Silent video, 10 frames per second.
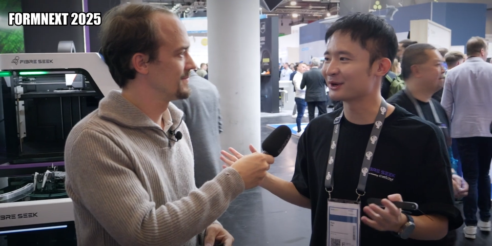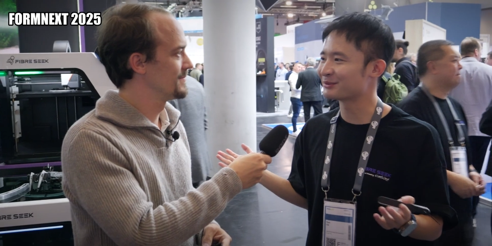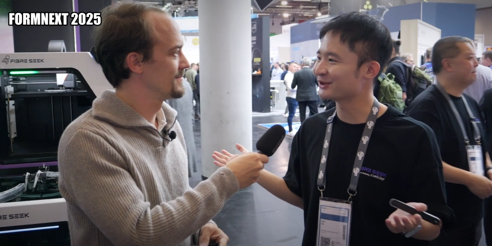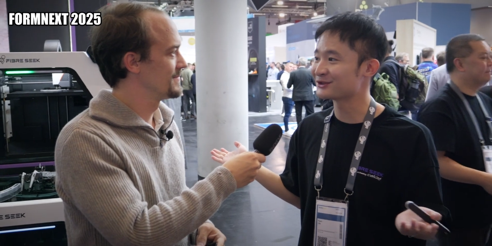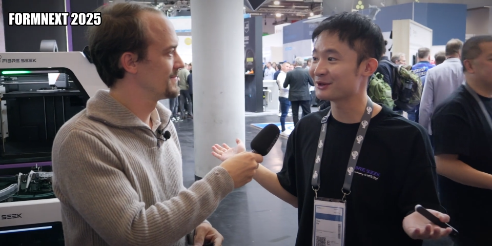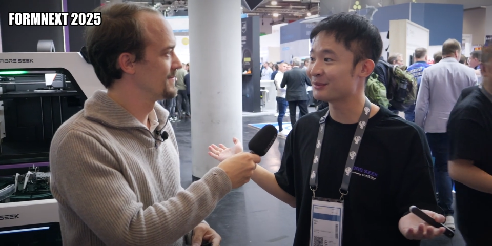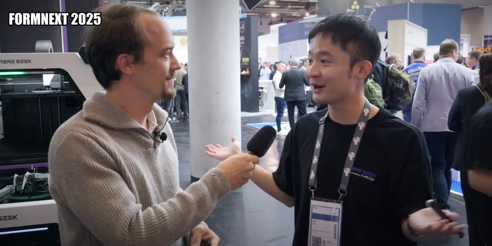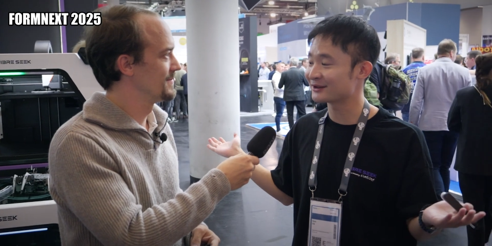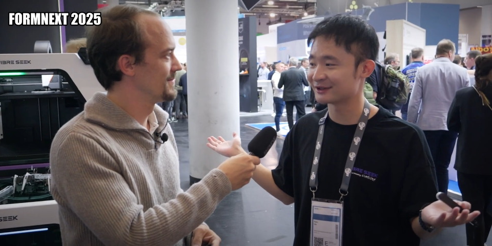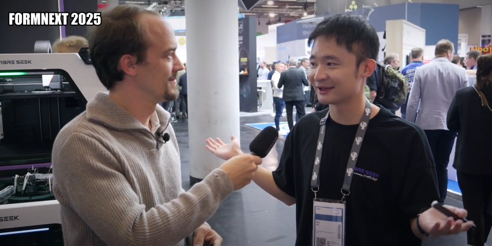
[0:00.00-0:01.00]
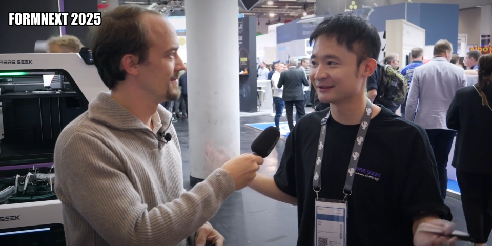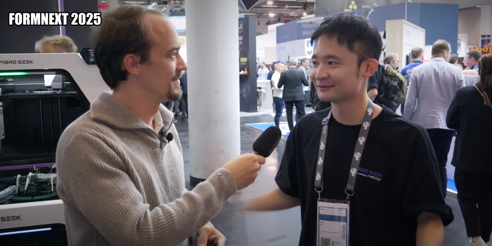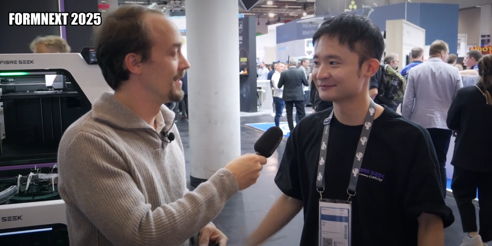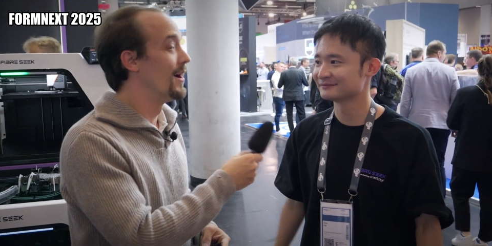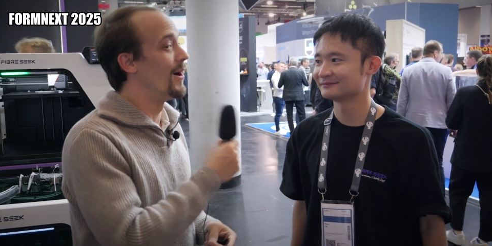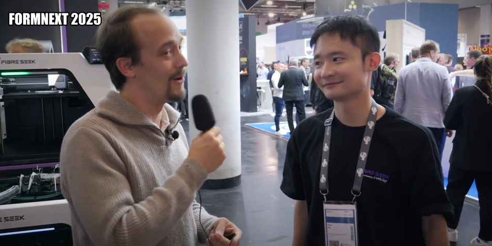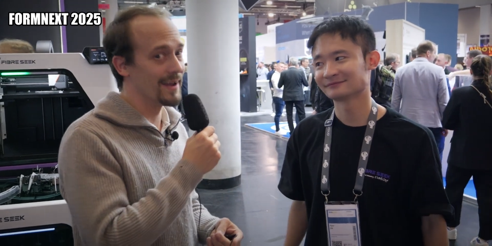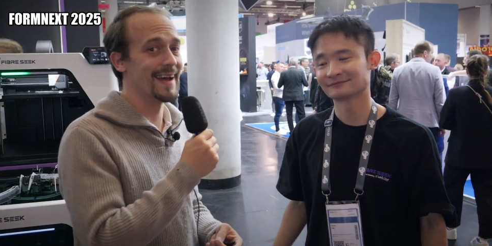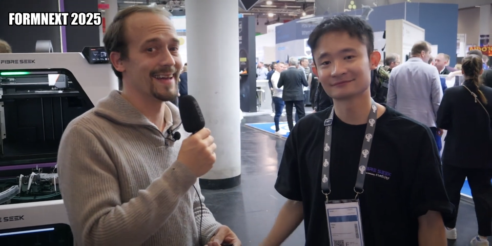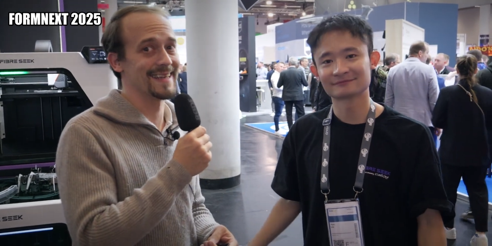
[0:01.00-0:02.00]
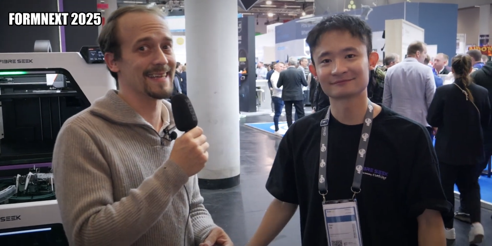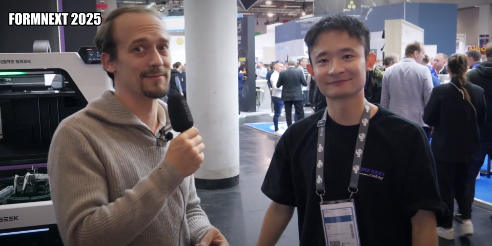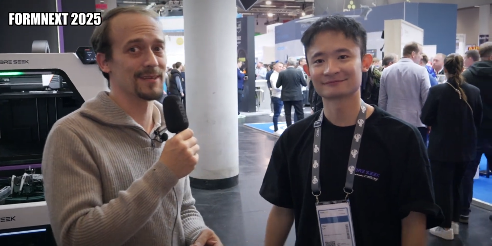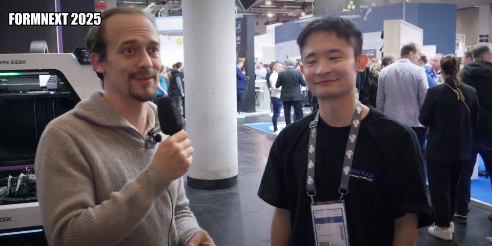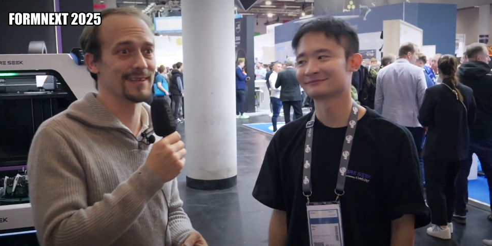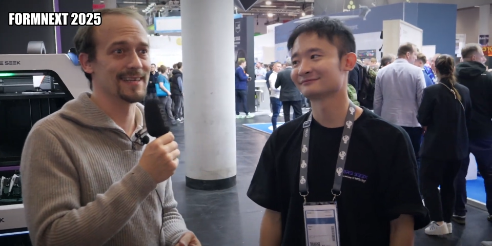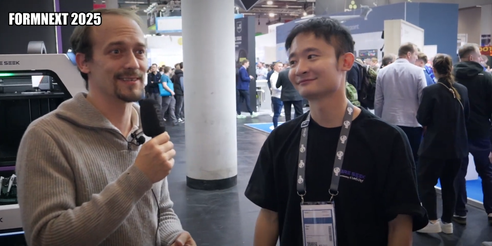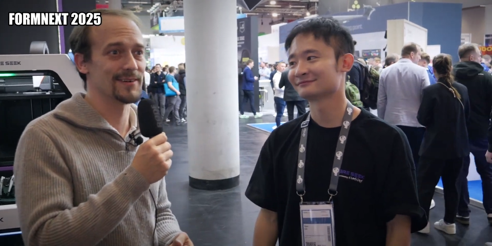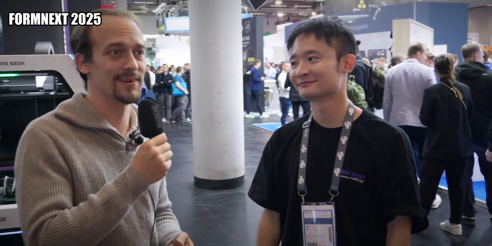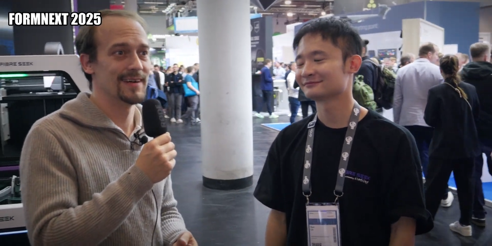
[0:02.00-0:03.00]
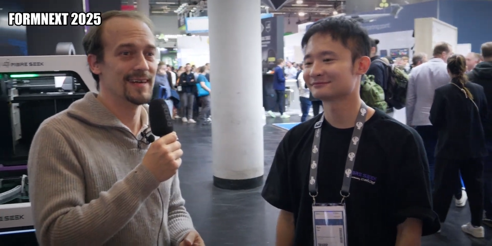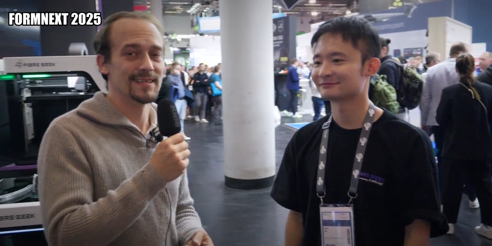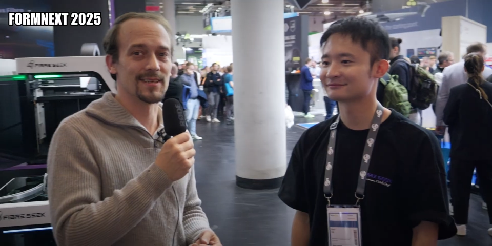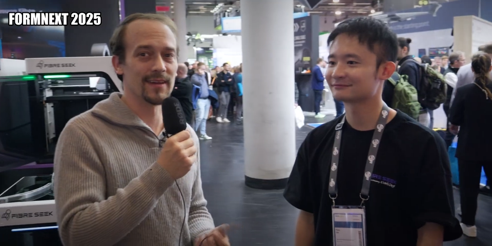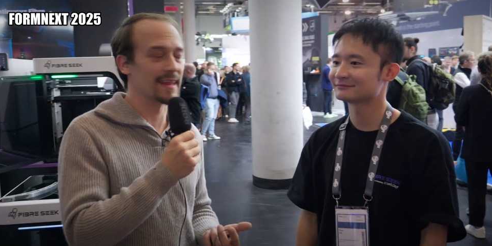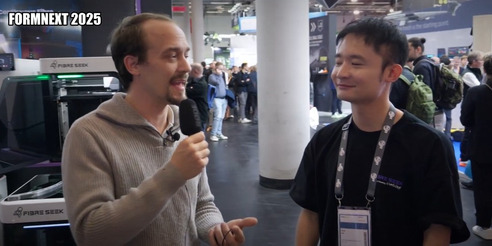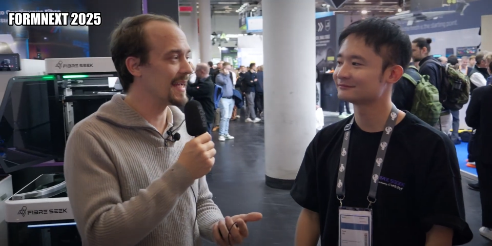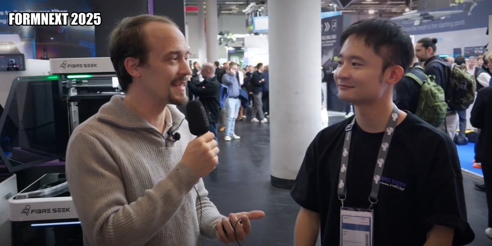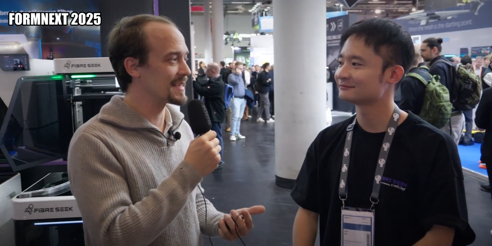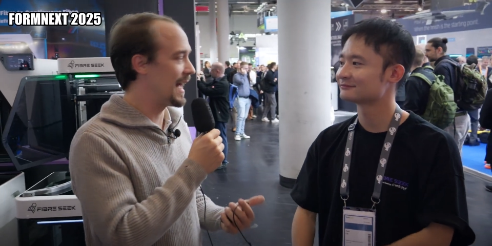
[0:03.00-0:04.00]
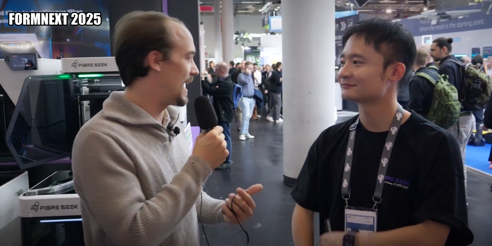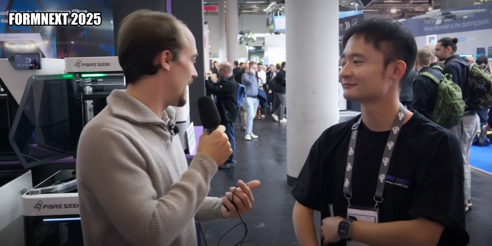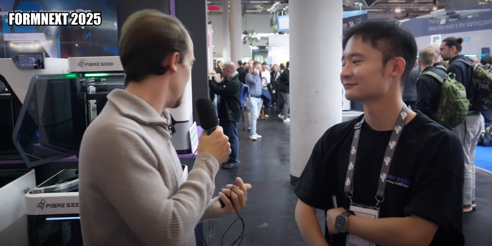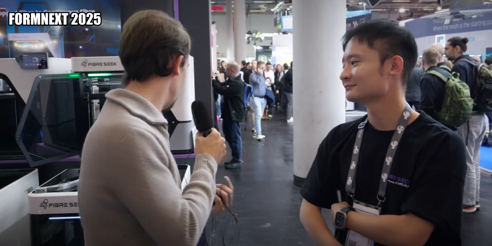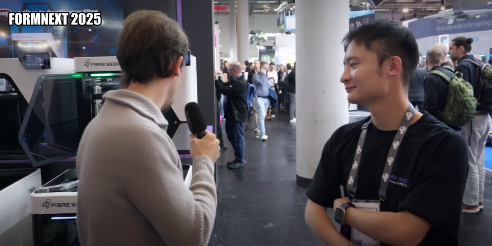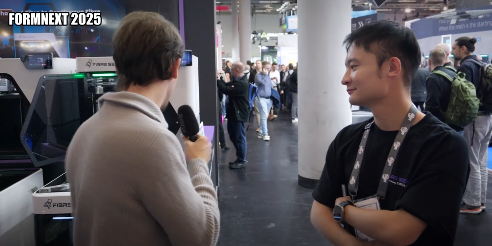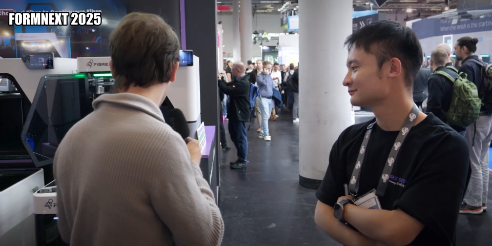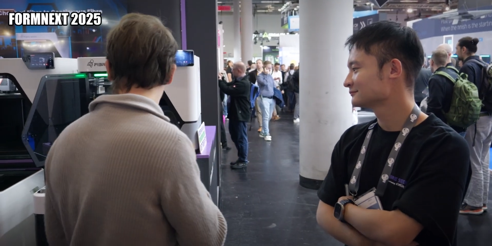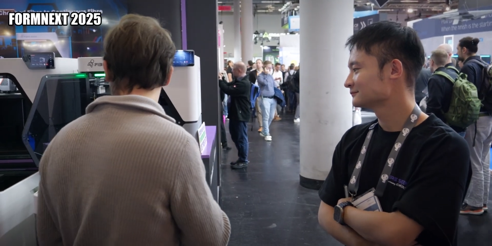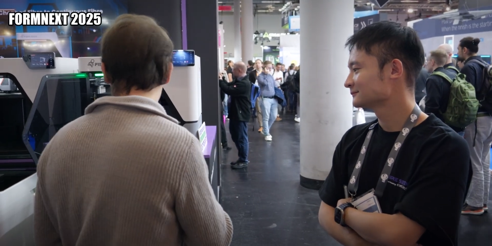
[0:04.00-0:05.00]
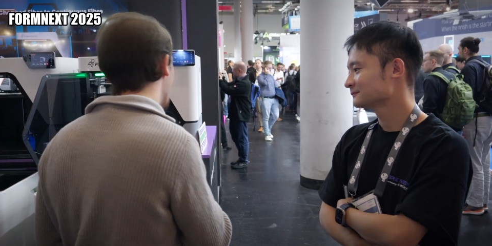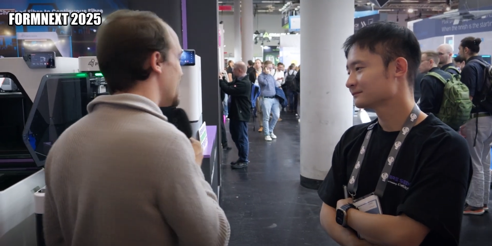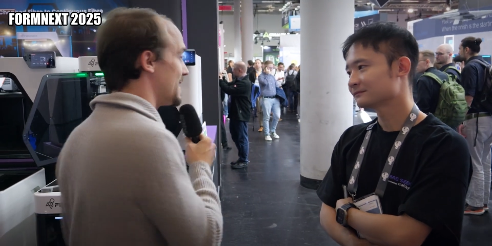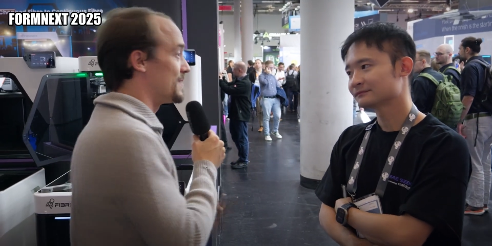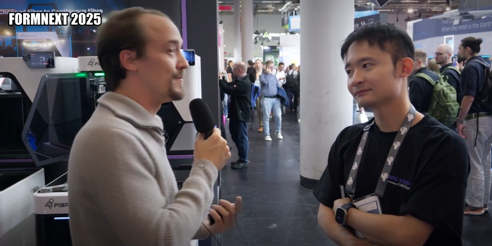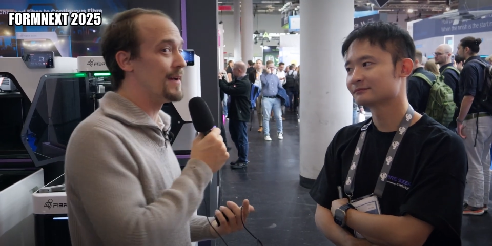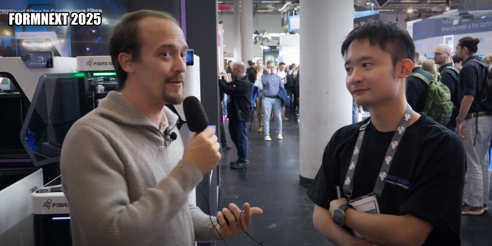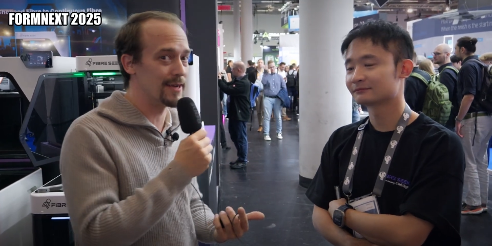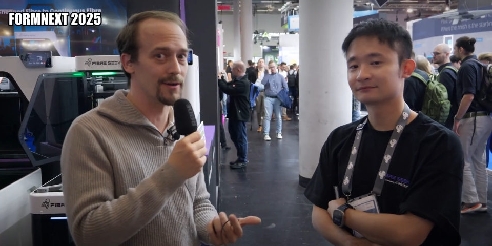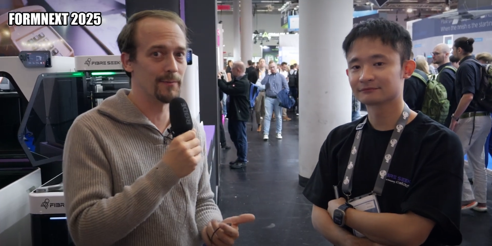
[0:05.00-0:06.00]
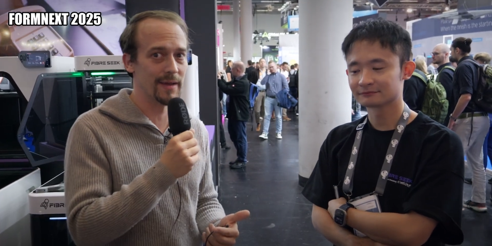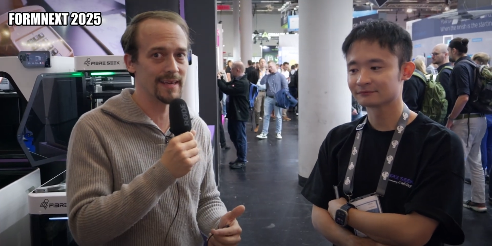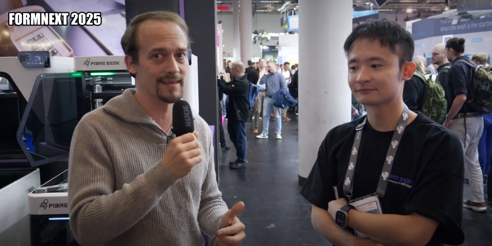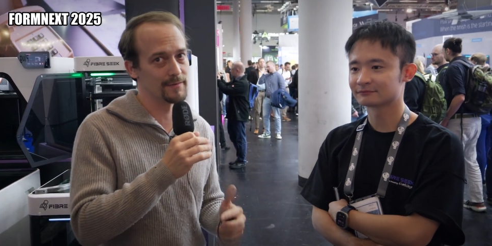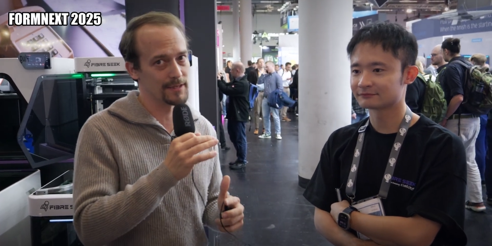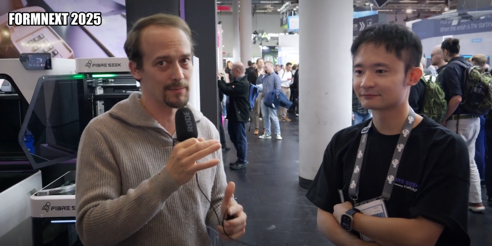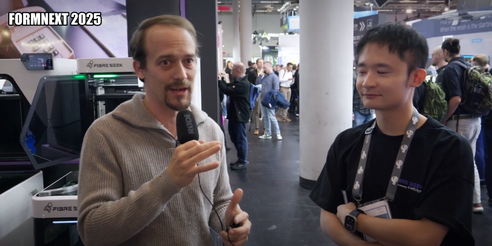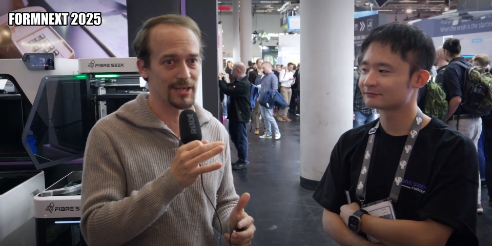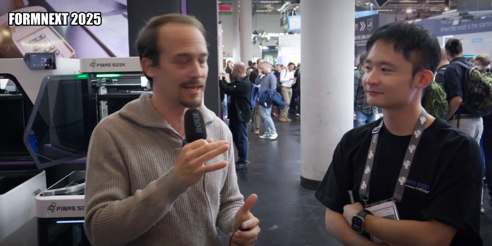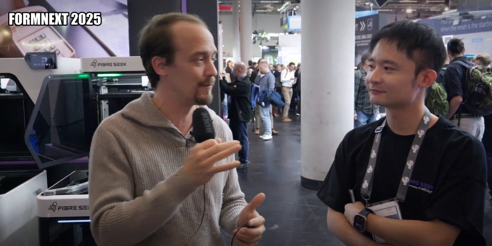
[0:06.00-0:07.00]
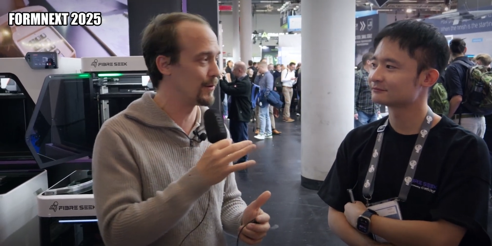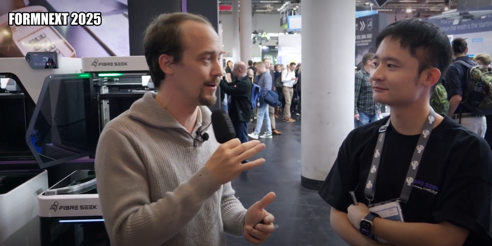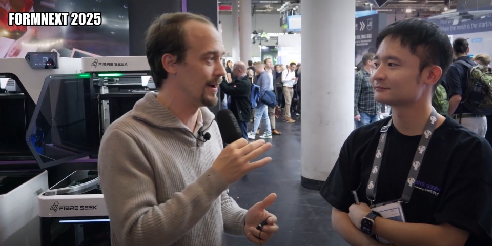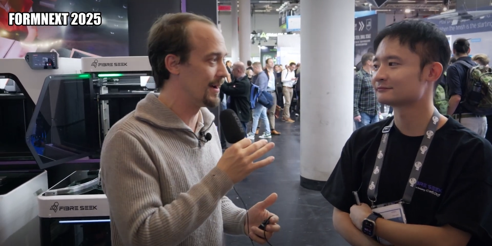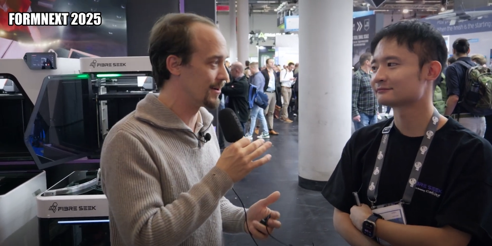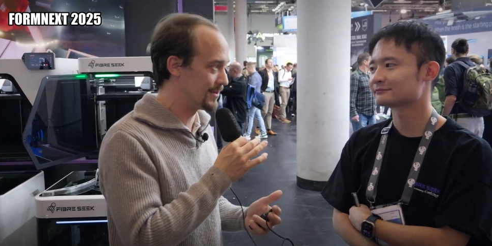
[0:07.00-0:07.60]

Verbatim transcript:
Speaker 1: want to print strong parts, right? Oh yeah,
Speaker 2: that's absolutely true. So the thing is, uh, like your price is very competitive, especially for